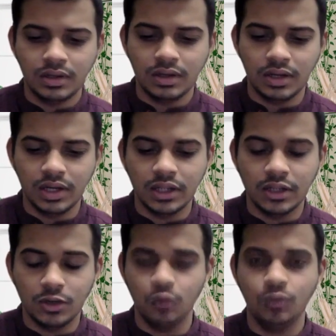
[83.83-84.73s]

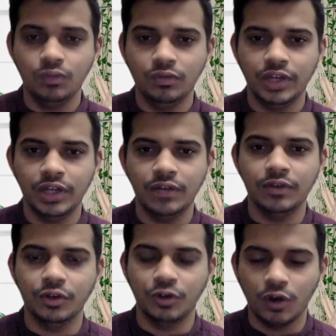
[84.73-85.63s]
another room where
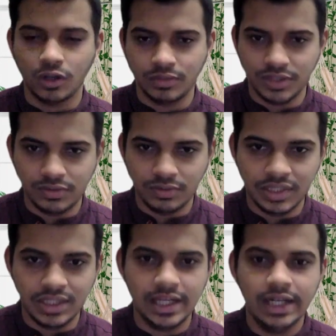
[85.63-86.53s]
your documents will be
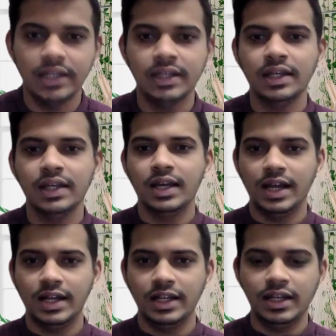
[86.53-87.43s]
checked,
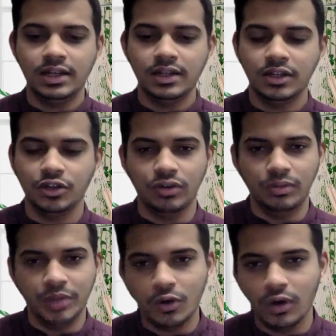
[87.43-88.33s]
and then you will
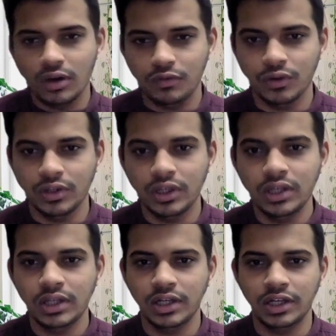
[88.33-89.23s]
be called for the
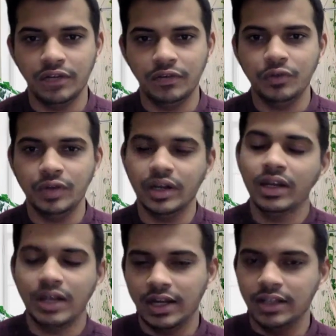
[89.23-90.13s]
interview
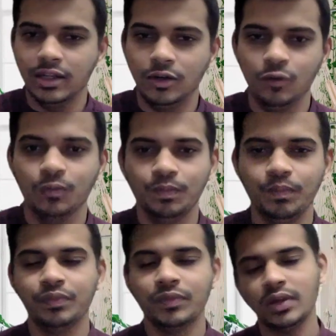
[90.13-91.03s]
in another room.
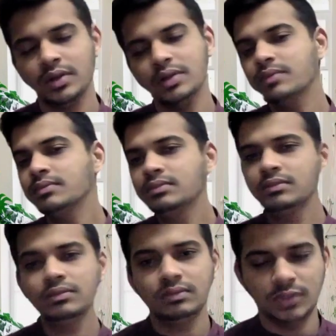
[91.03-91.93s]

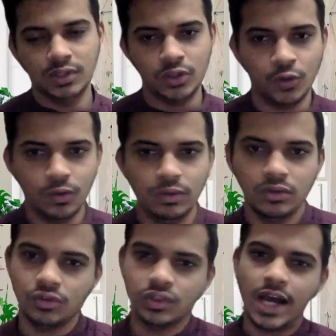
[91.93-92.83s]
So
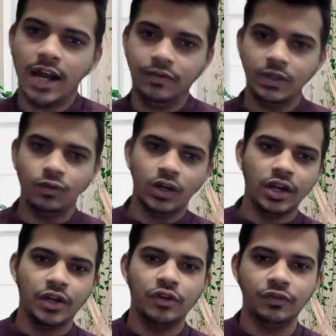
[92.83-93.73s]
to start with, what
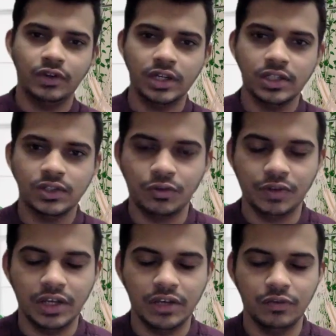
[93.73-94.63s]
kind of dress to
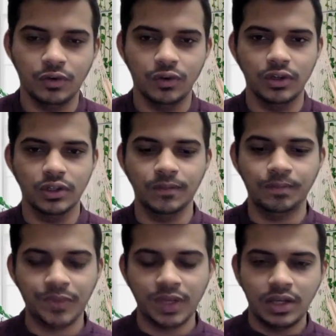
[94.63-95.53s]
wear for
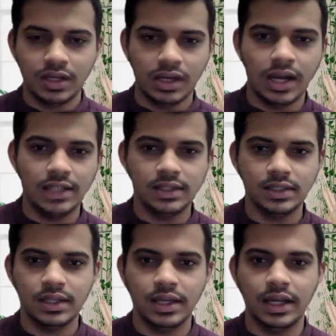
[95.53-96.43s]

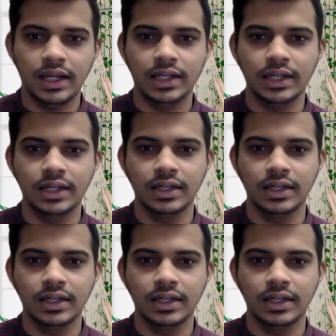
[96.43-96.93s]
guys and